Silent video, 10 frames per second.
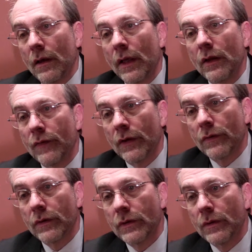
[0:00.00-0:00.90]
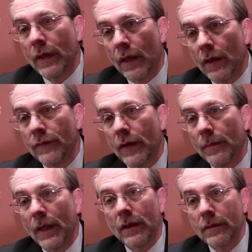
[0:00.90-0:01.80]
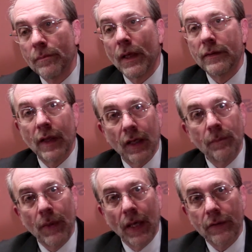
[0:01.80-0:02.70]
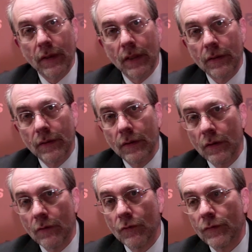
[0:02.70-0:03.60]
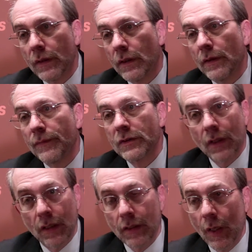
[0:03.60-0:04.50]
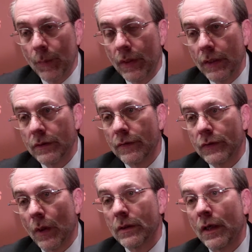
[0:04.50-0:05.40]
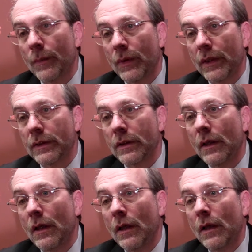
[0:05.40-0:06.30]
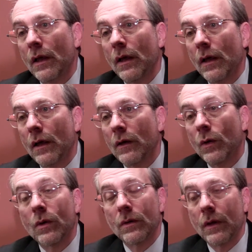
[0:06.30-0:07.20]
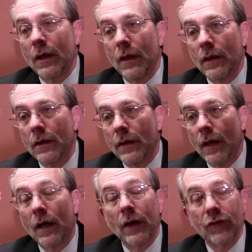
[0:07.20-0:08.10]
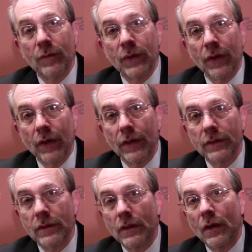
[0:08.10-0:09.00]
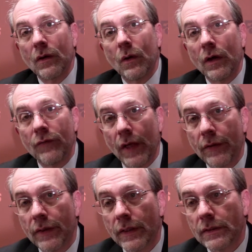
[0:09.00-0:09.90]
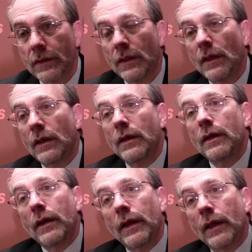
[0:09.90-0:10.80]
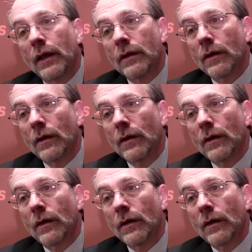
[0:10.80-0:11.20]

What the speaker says: individuals who have a med tech background, who've started companies, who've sold companies, who are entrepreneurs or inventors, and